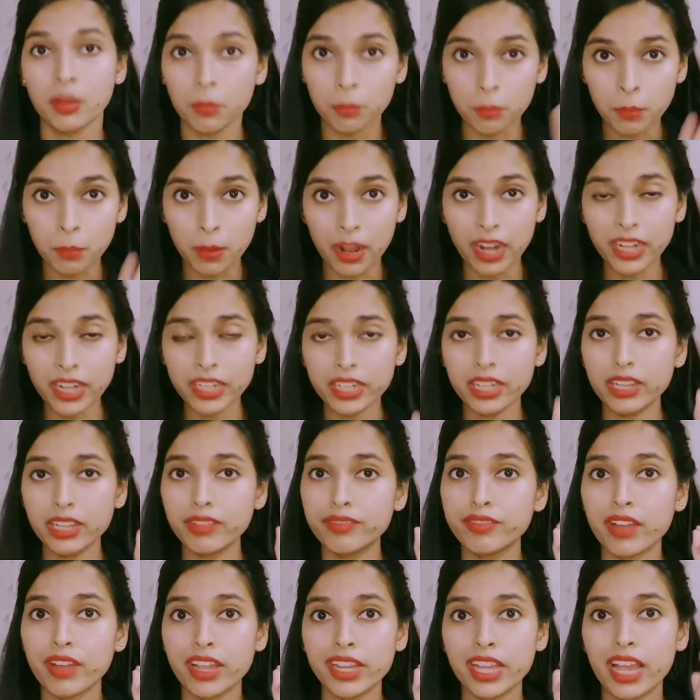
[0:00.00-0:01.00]
But
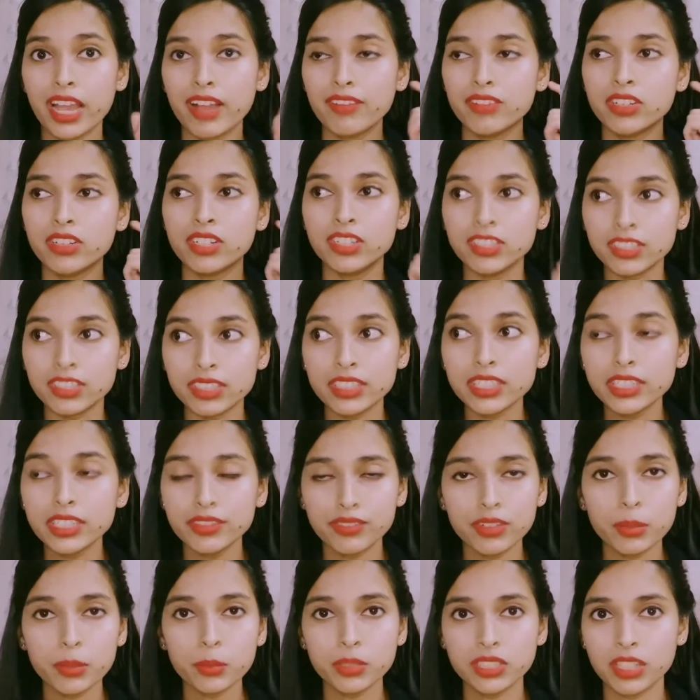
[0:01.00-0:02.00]
if I have heard
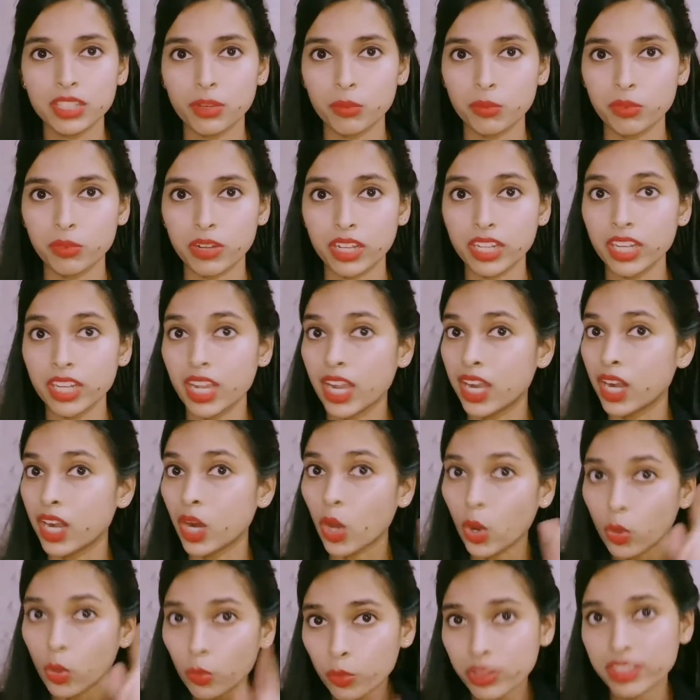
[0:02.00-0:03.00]
it from someone
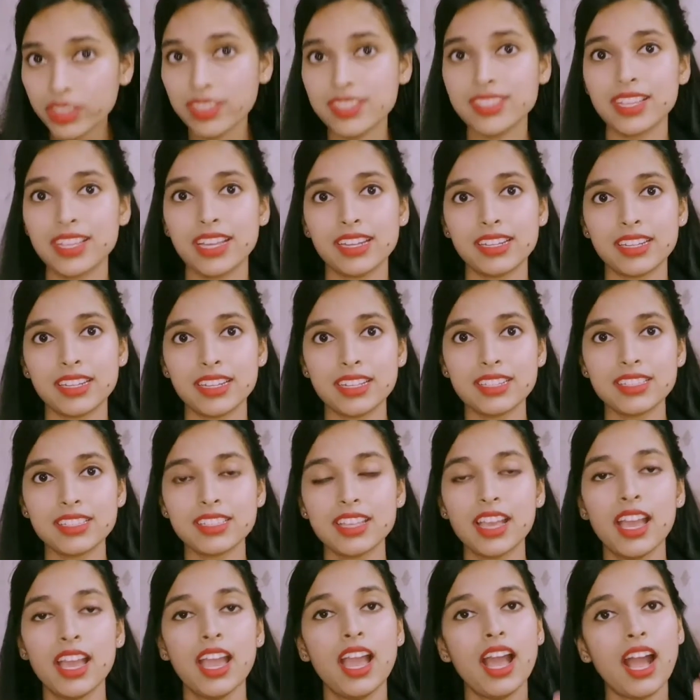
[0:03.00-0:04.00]
along with the
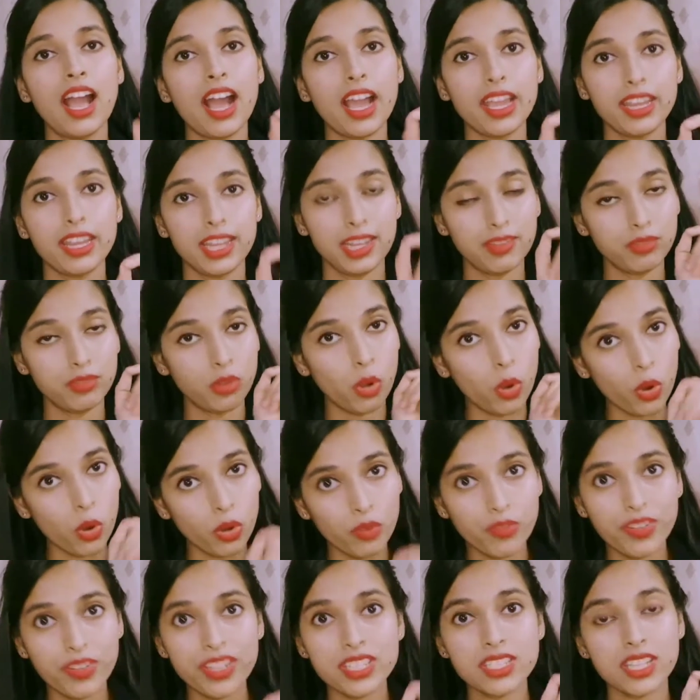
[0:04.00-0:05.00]
sentence, I have
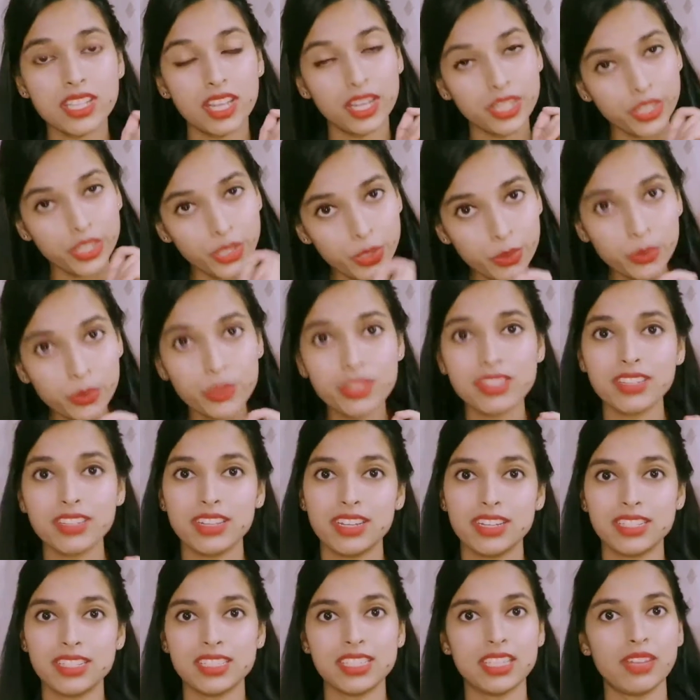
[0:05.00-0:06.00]
always
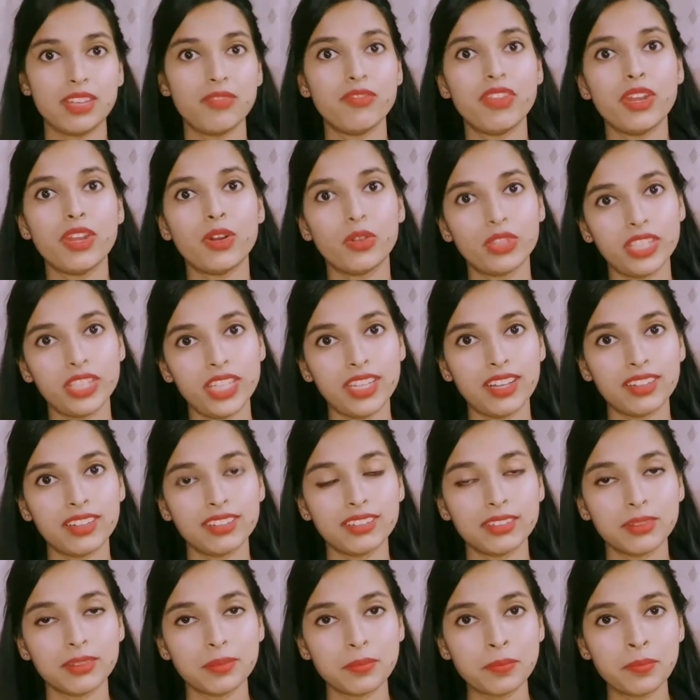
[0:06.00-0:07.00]
used it somewhere or the
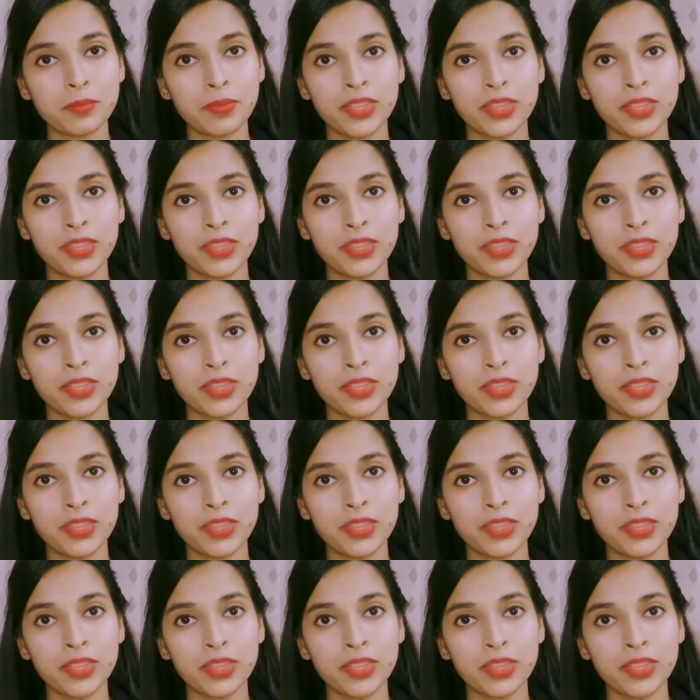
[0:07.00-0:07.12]
other.